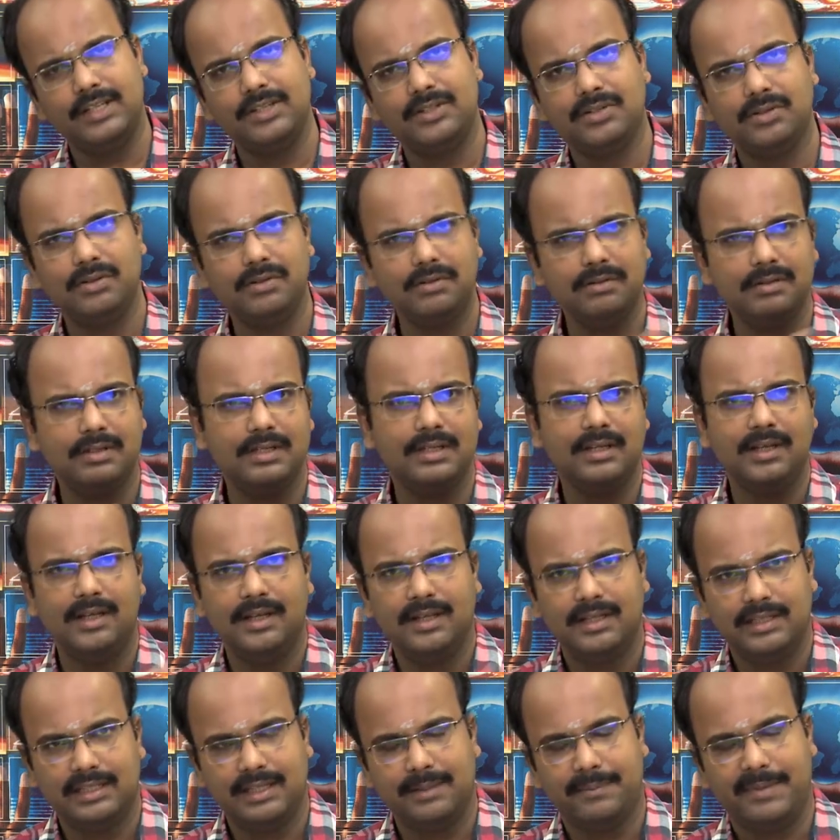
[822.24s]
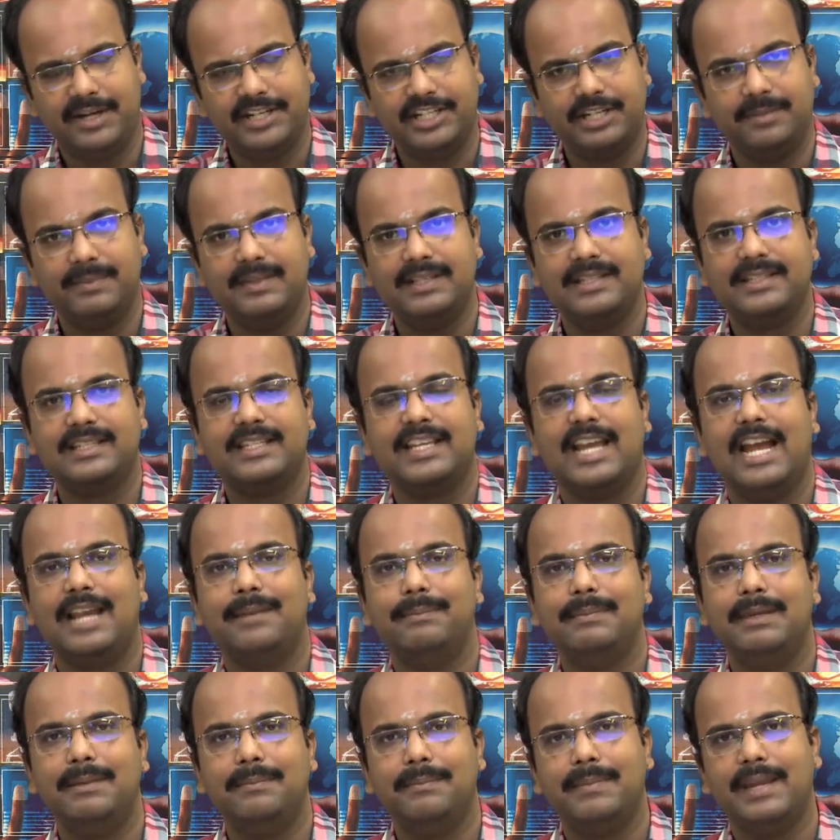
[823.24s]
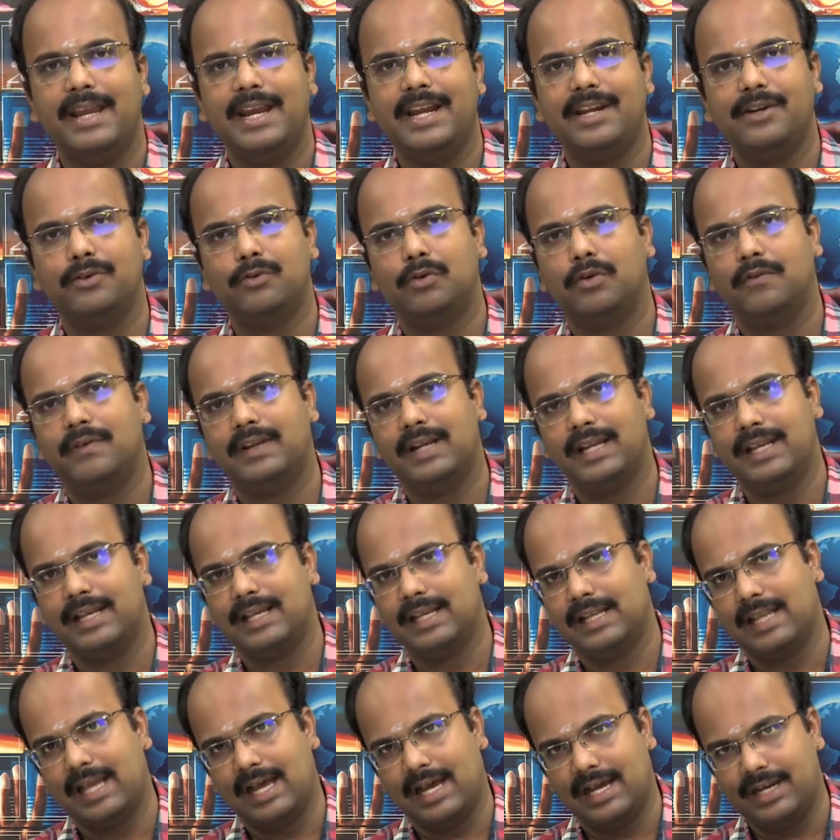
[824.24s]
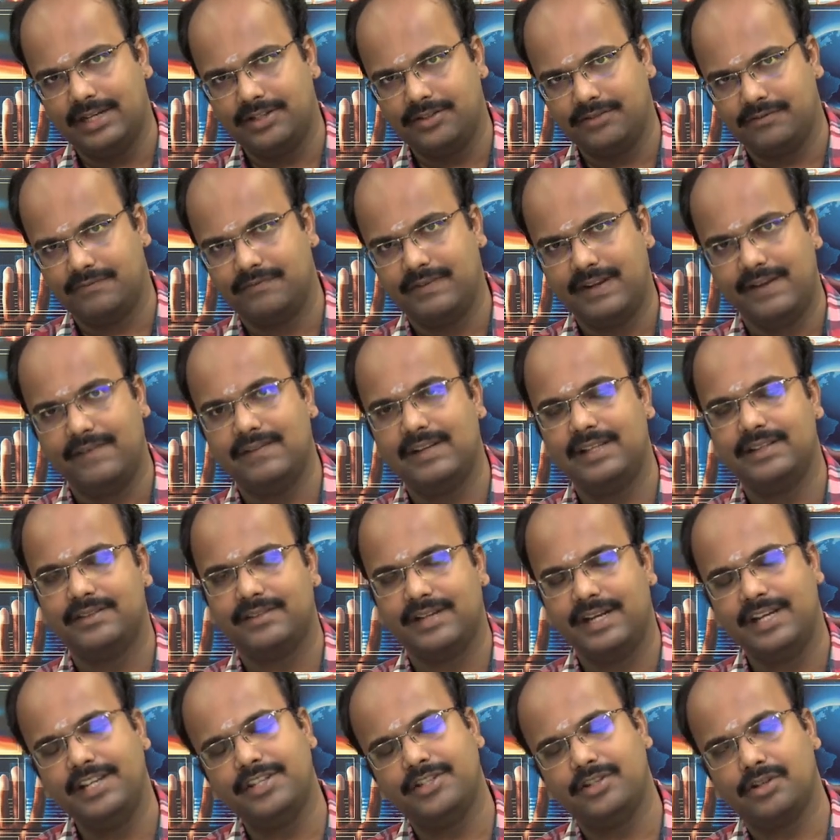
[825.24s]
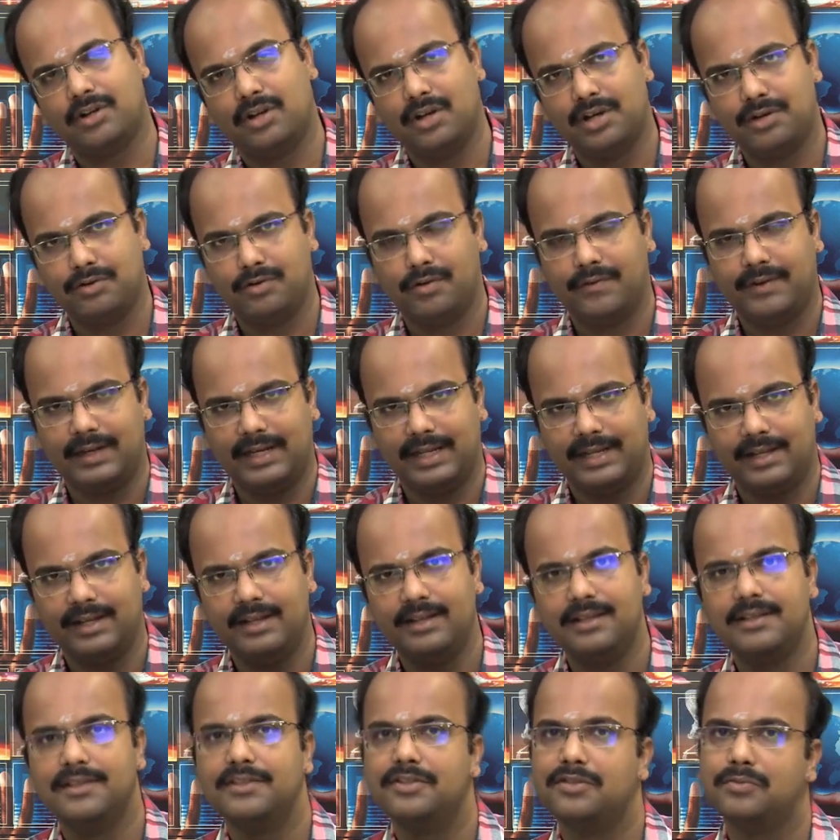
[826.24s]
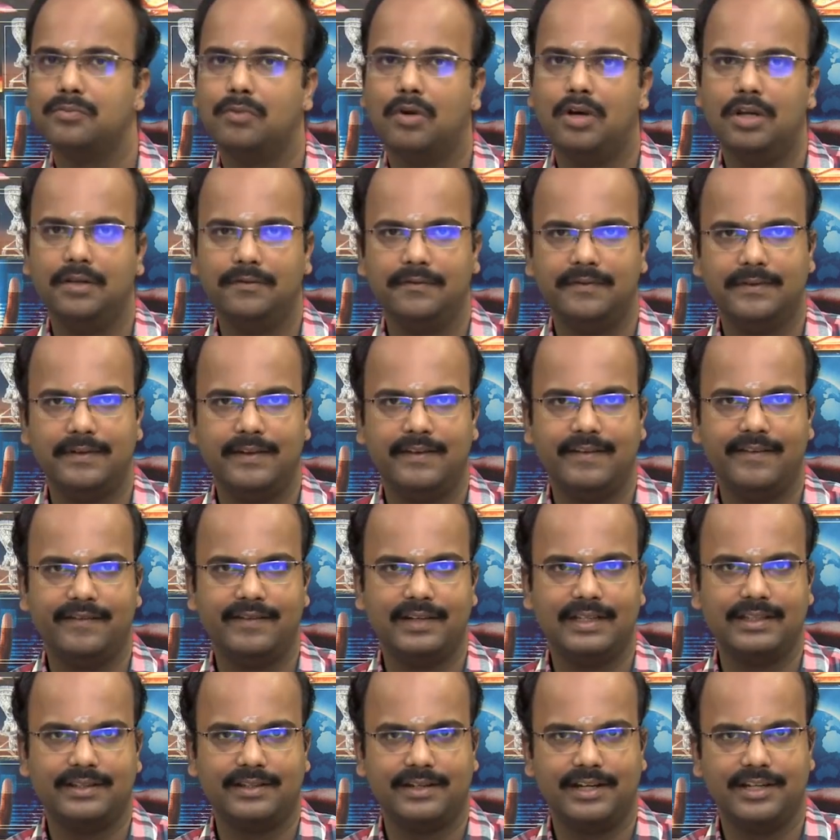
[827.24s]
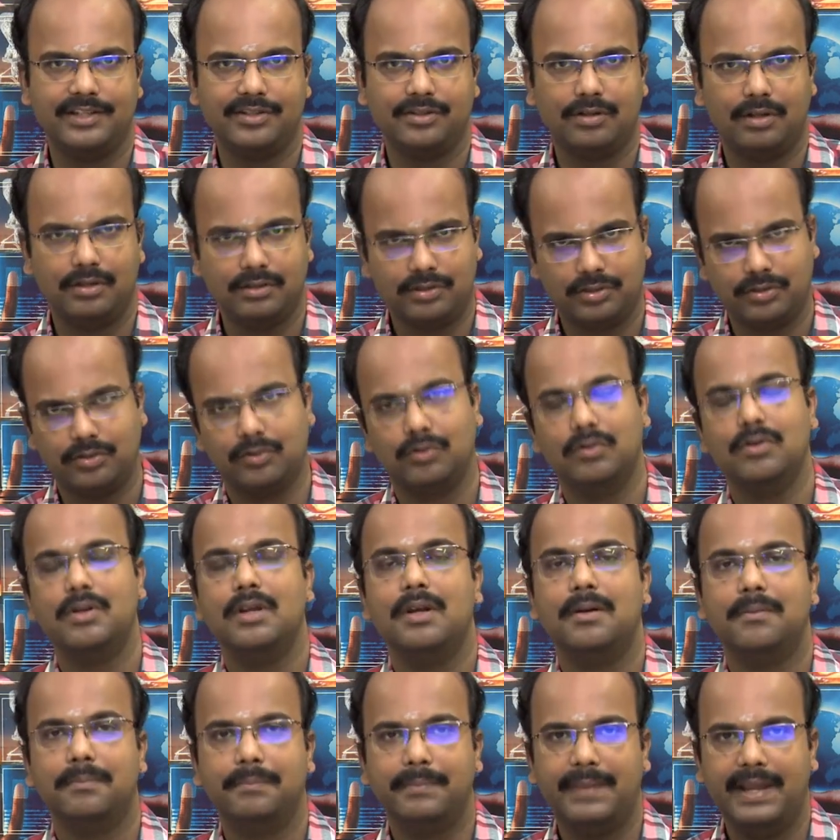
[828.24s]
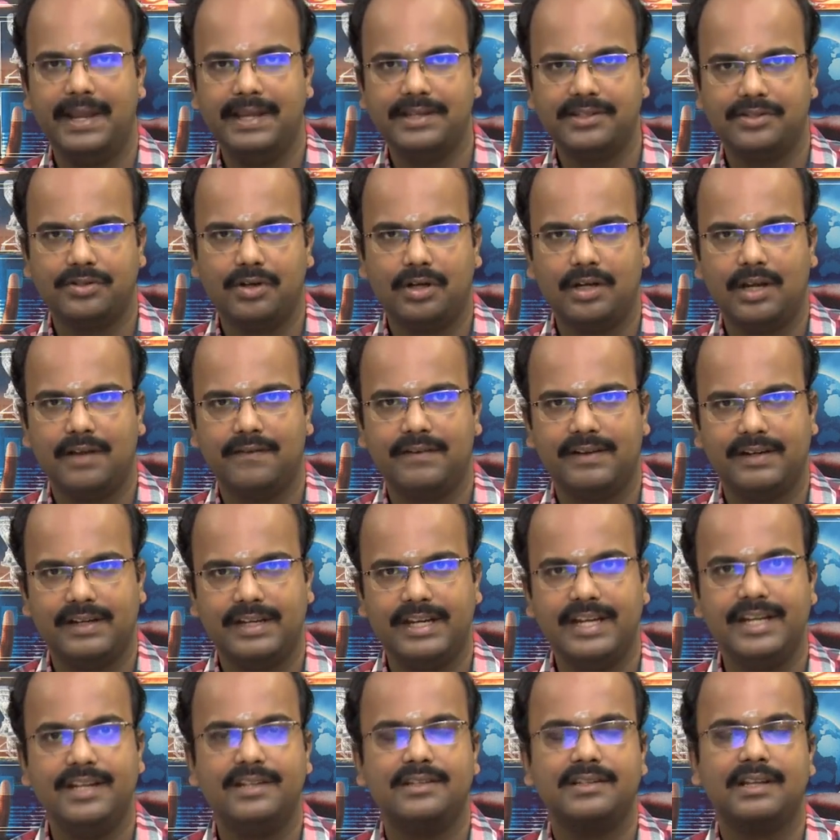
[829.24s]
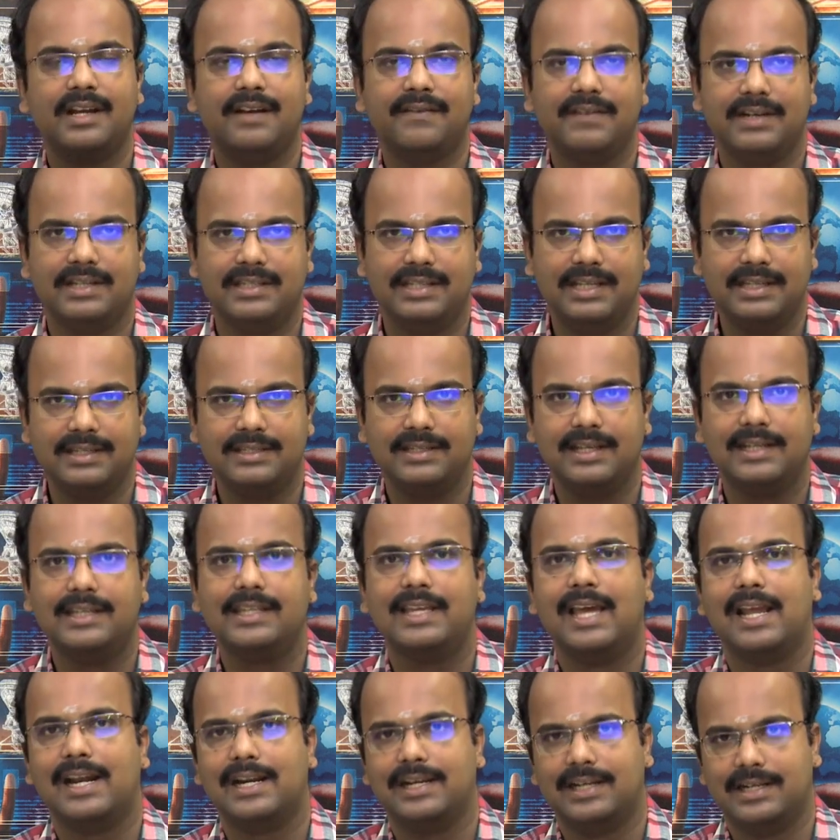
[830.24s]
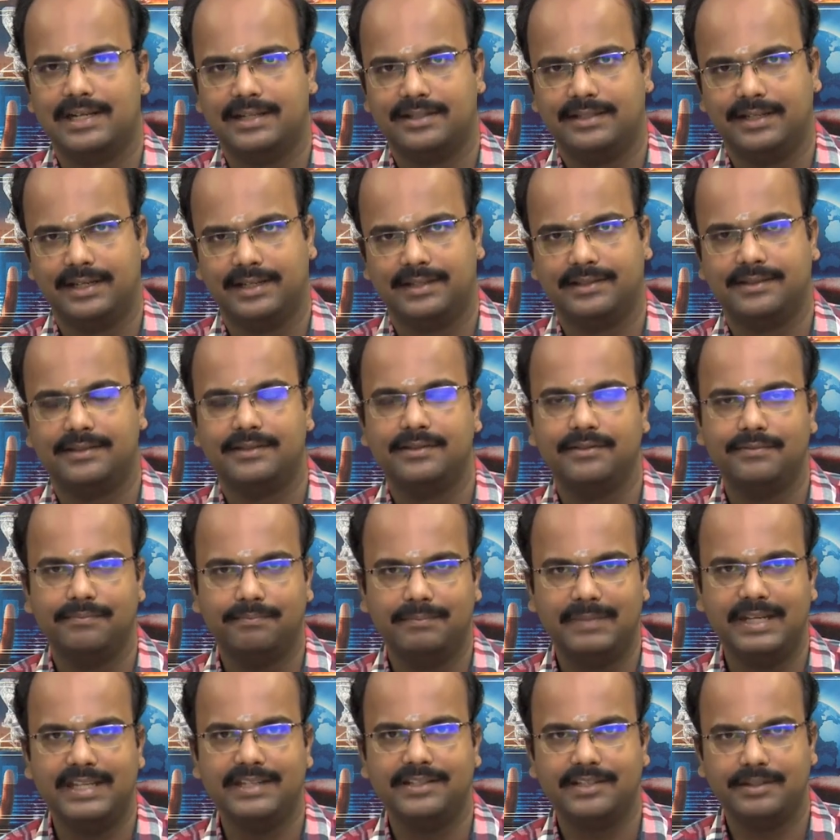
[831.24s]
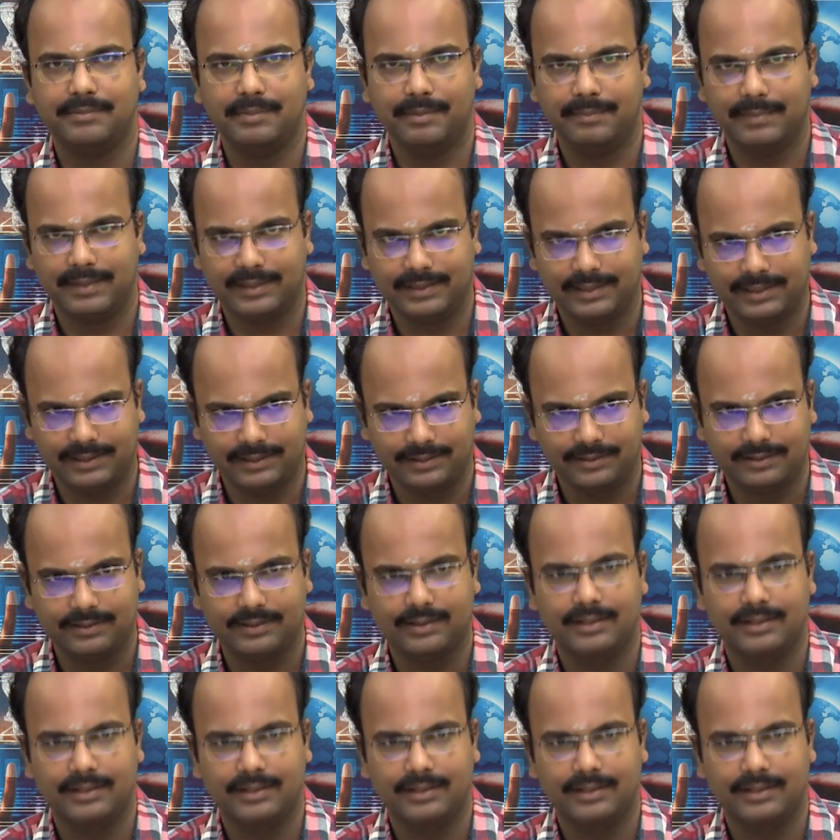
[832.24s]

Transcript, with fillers: So, the measurements can be made over like a large wavelength range or over like a small wavelength range also based on our needs, our sensor characteristics. Please remember that.